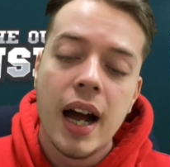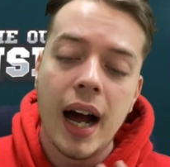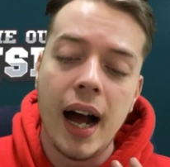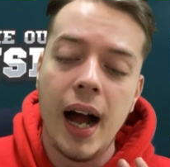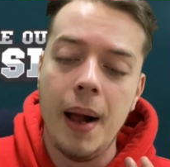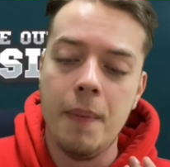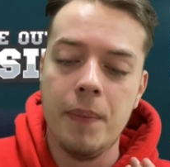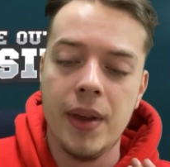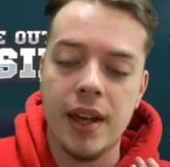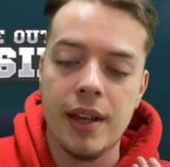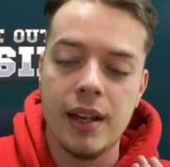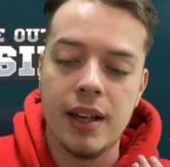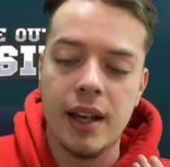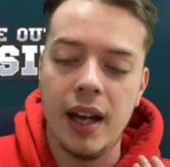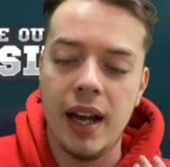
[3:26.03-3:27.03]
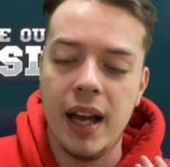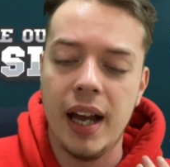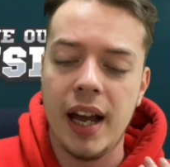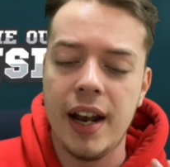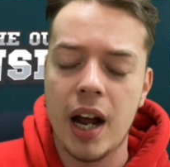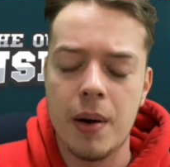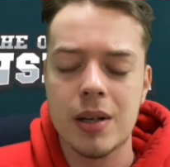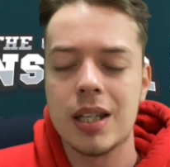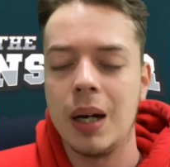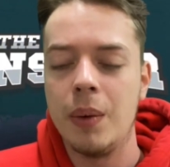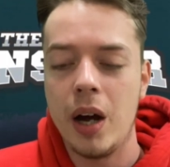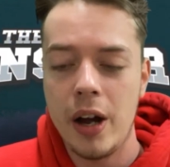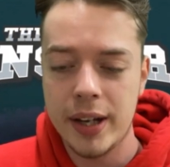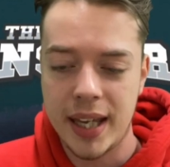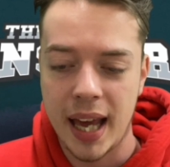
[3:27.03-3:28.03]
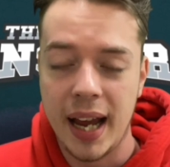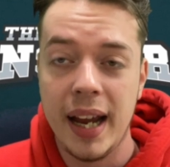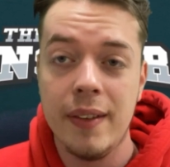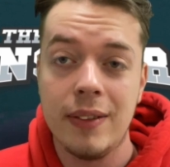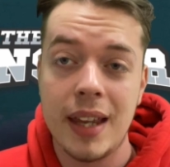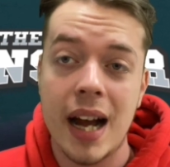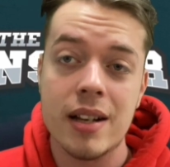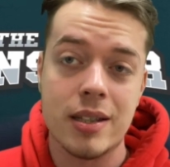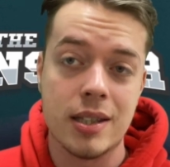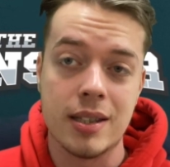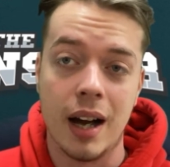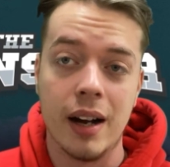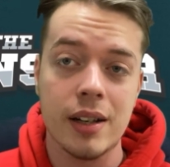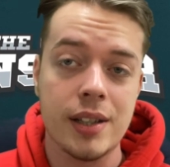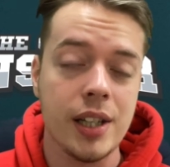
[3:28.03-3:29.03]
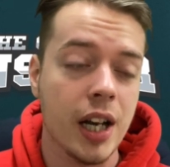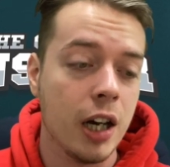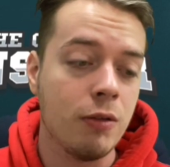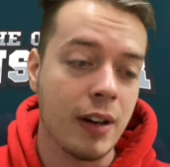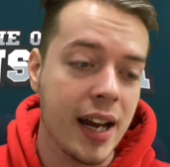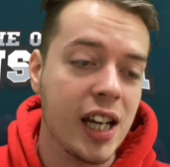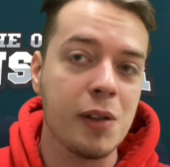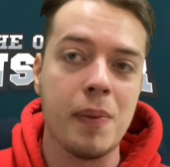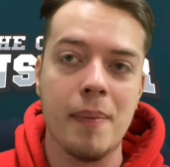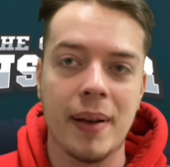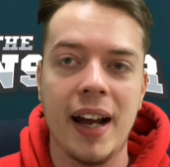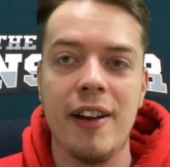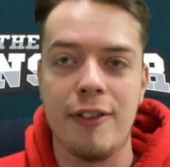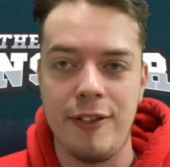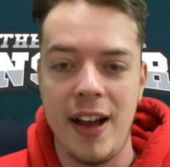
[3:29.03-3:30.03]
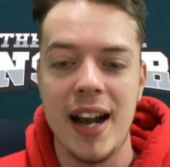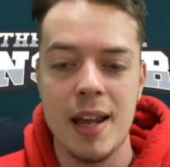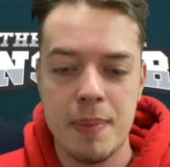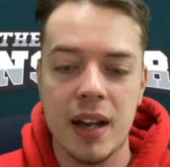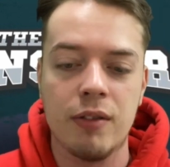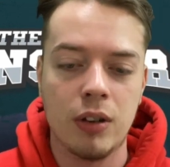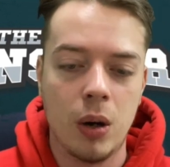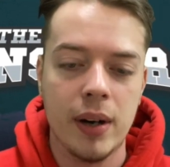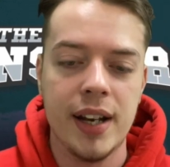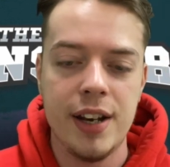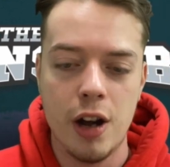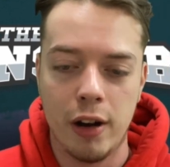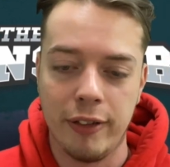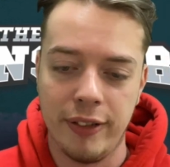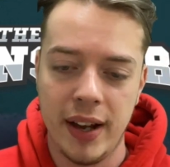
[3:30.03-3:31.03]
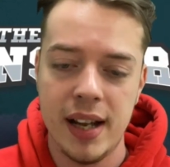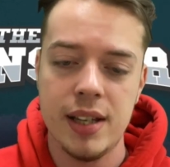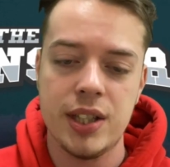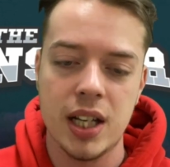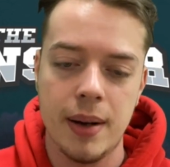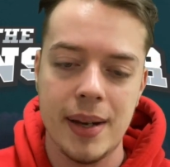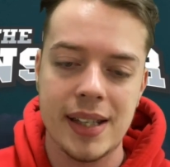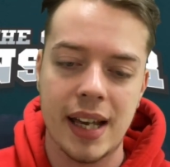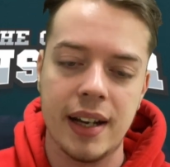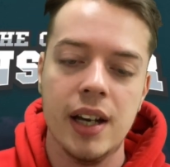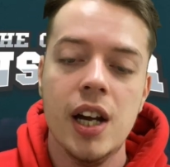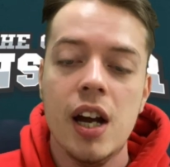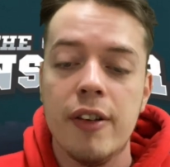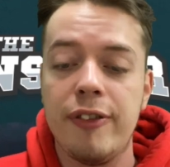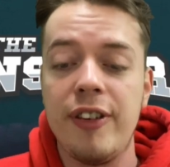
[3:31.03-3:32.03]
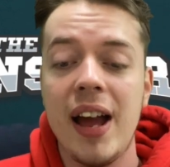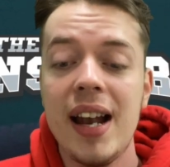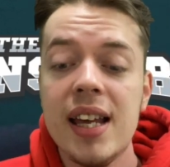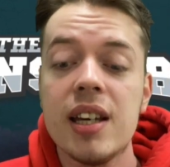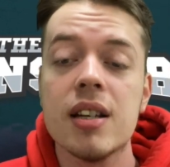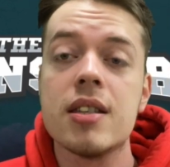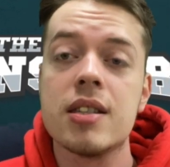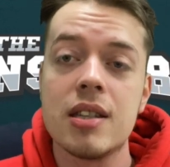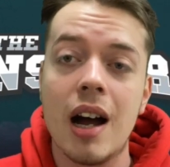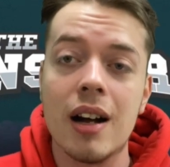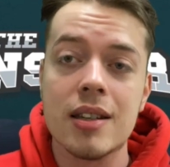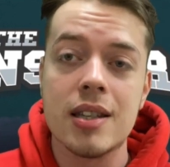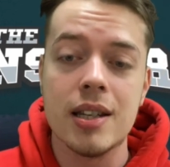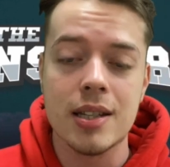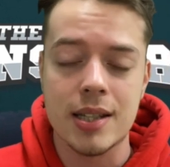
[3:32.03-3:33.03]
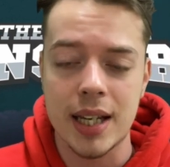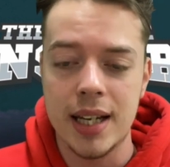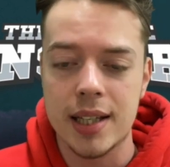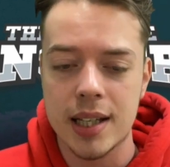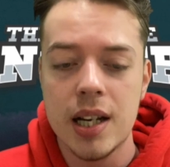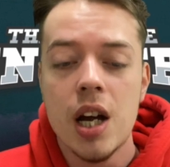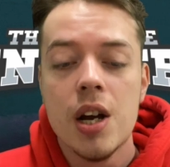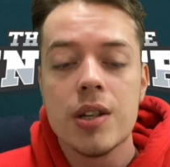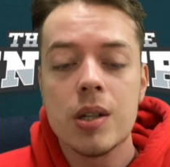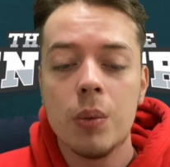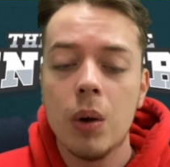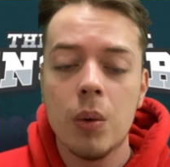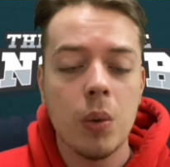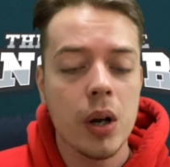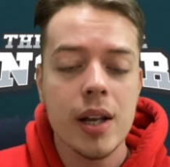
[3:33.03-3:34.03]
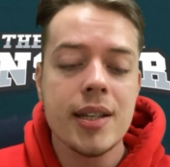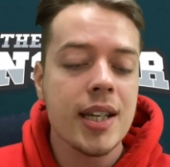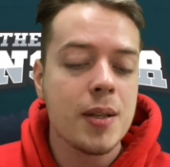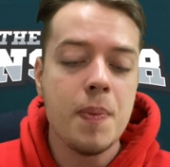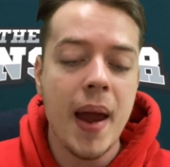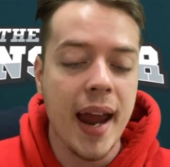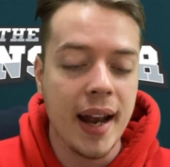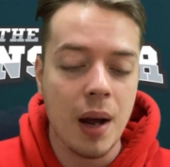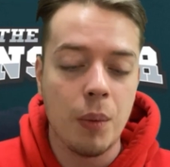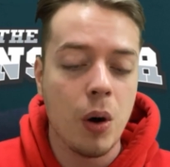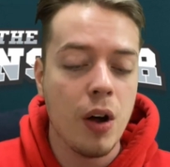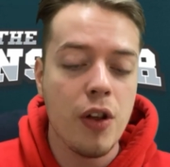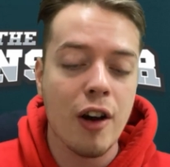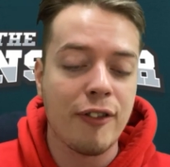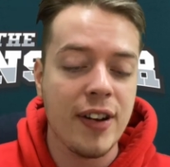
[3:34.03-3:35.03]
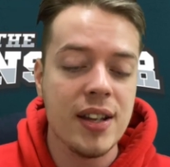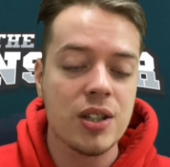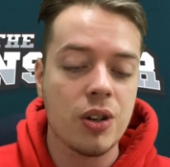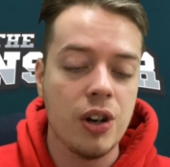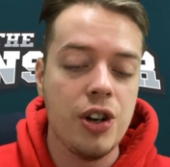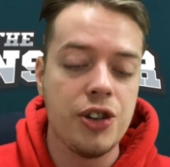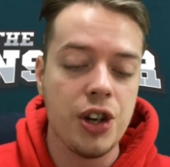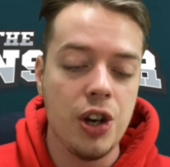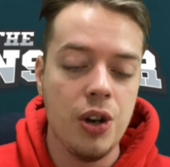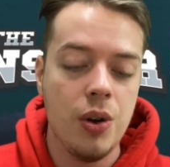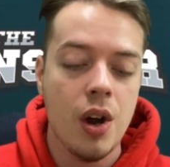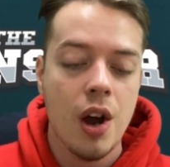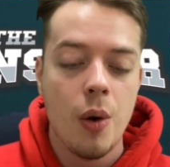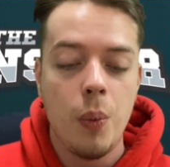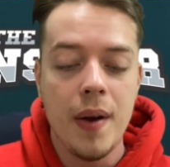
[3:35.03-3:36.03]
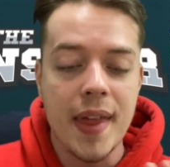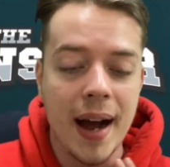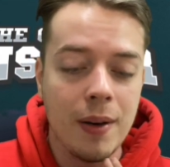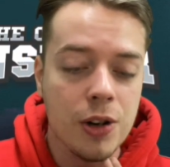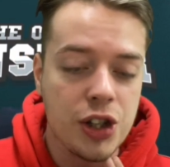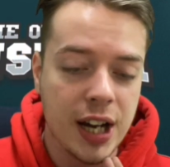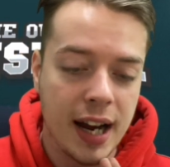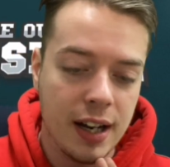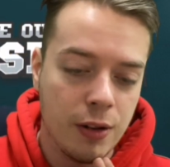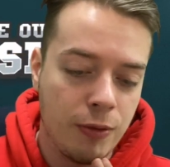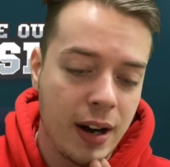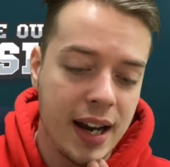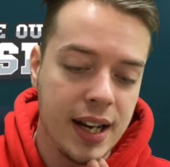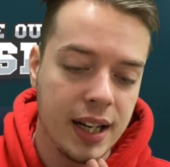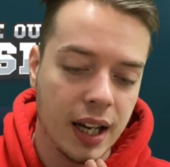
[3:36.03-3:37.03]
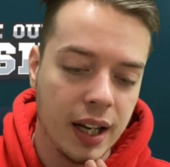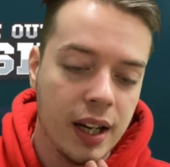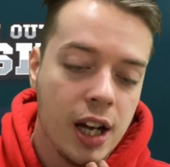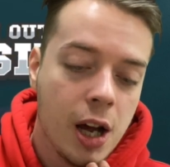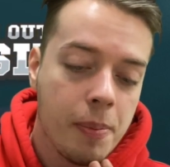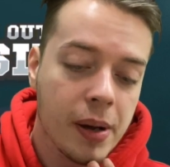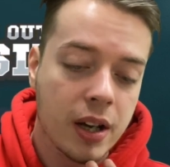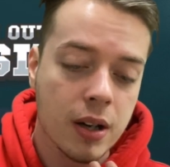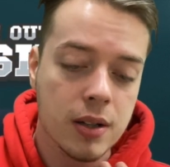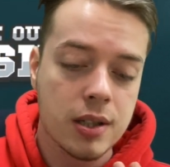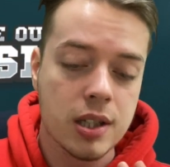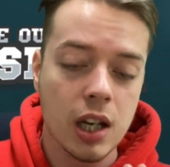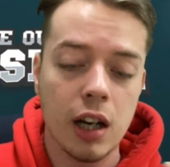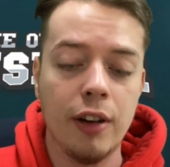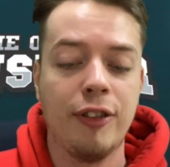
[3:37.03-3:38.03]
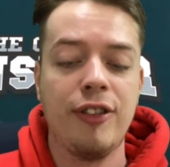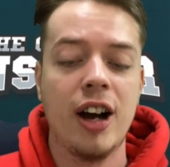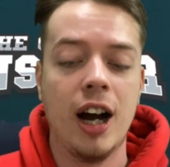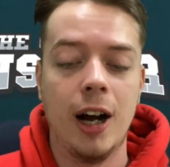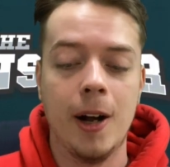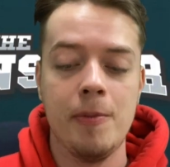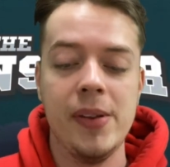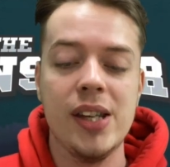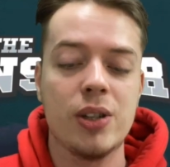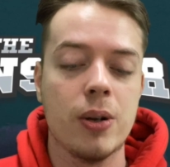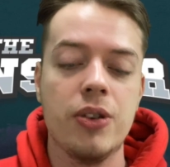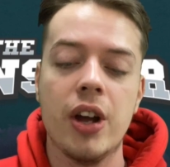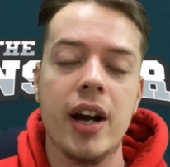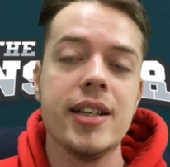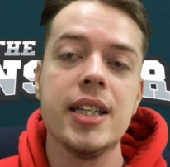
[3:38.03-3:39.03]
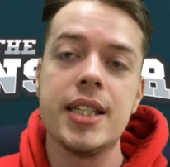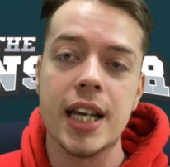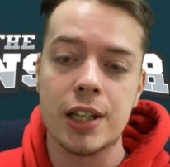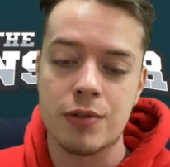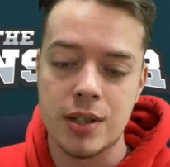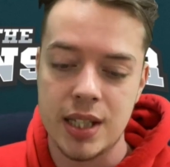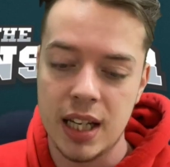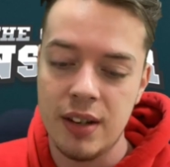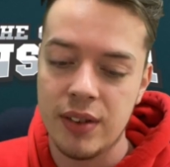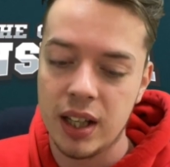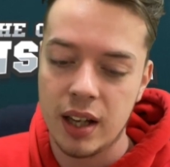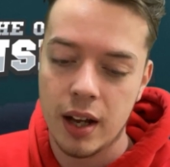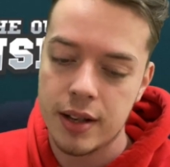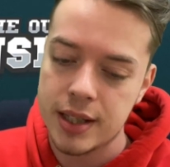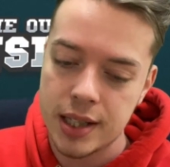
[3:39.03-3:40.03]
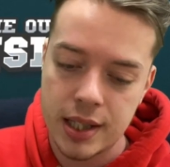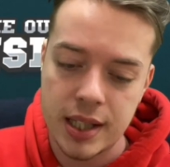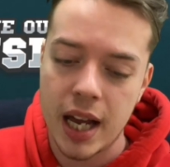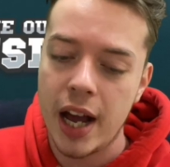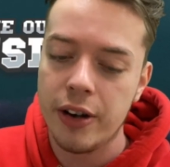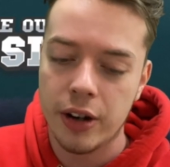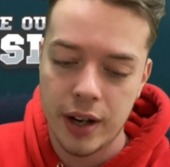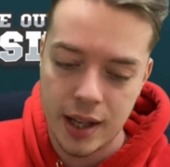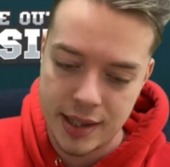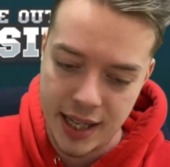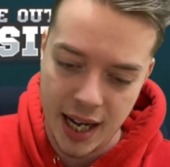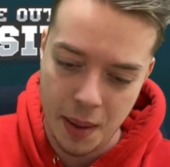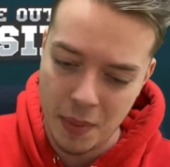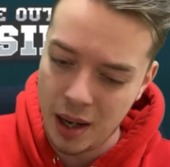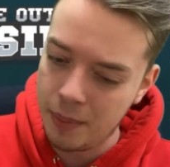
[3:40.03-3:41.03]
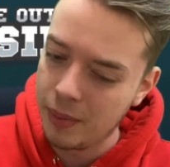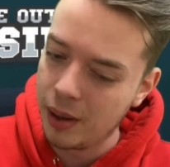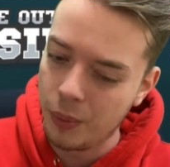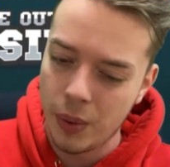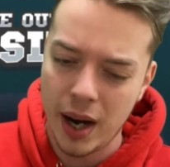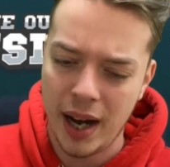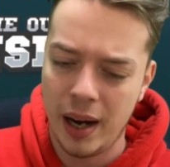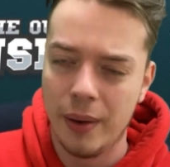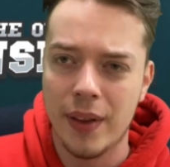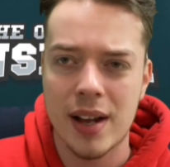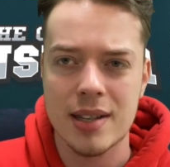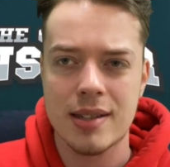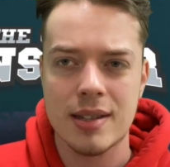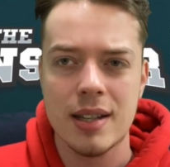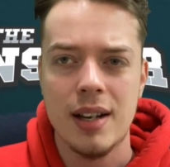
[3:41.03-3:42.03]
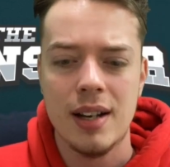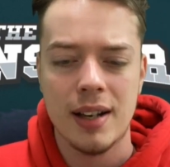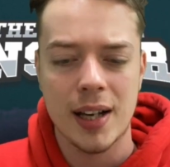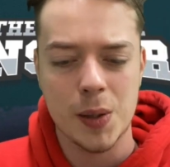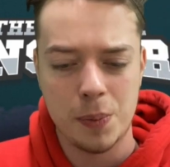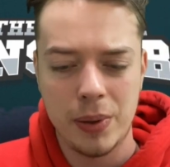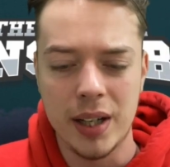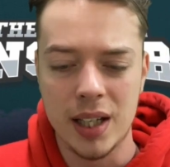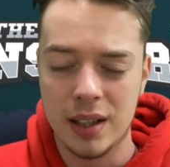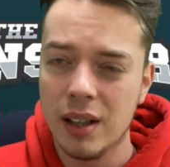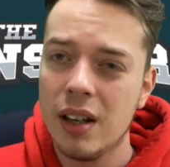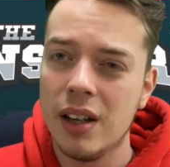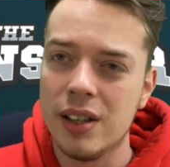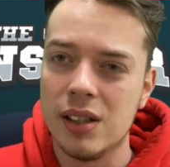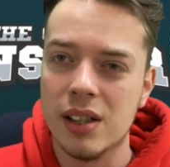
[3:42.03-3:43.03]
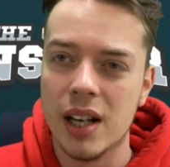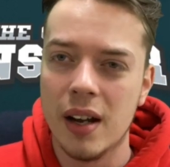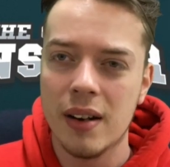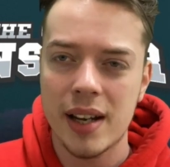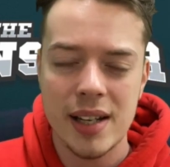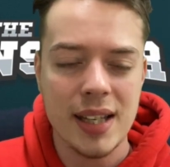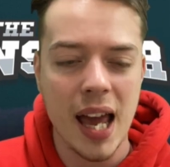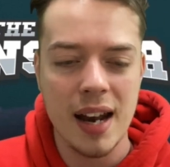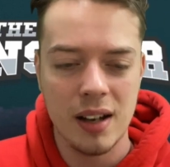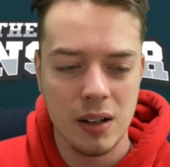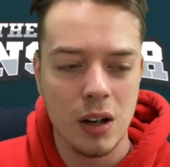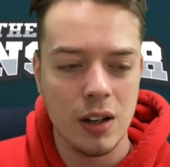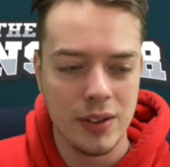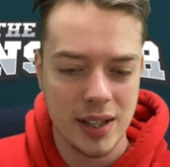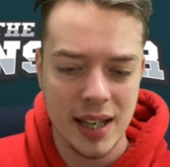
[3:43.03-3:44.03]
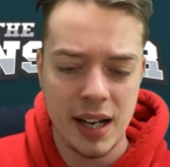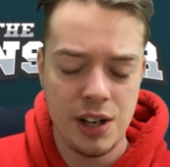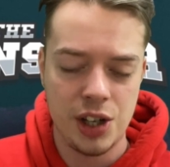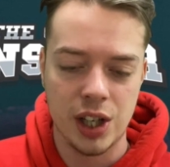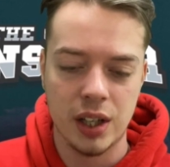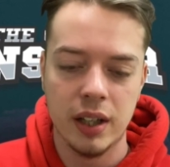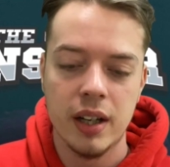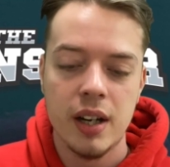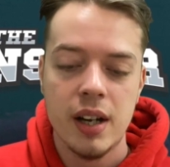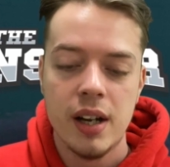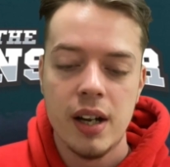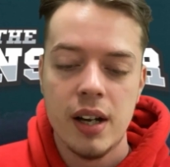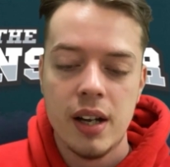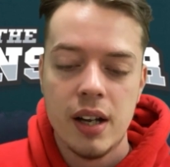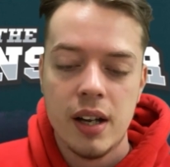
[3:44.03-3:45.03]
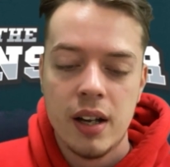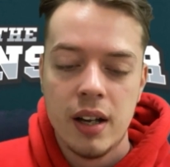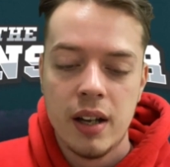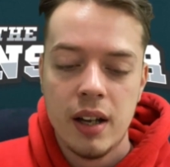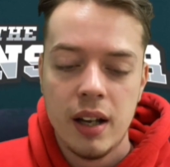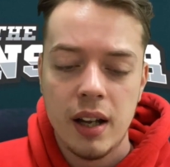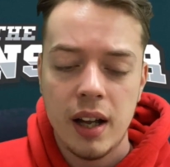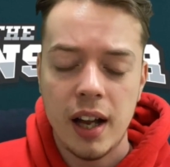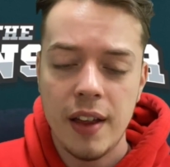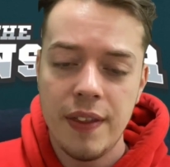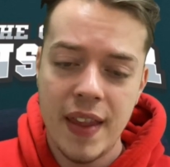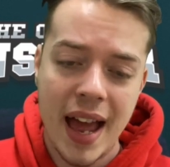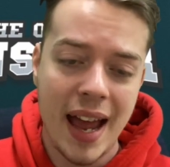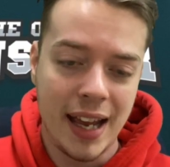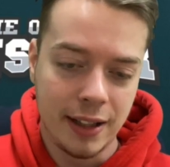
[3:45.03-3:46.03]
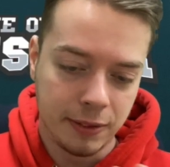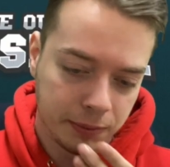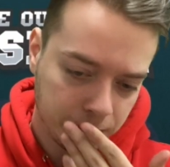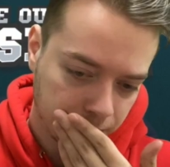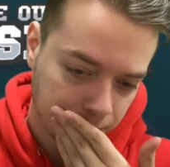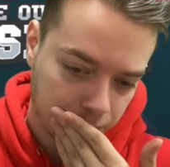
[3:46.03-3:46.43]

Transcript: And I was like, well, okay, that sucks. You know, Reagor's been playing a fairly big role in the offense. You know, he's had a fairly good start to the season. So what does this mean? Like, what are the offense going to do without Jalen Reagor? Because so far, he's got 96 receiving yards. He's third on the team. And I'm like, wow, that's pretty good. You know, like, he's getting a lot of attention. And then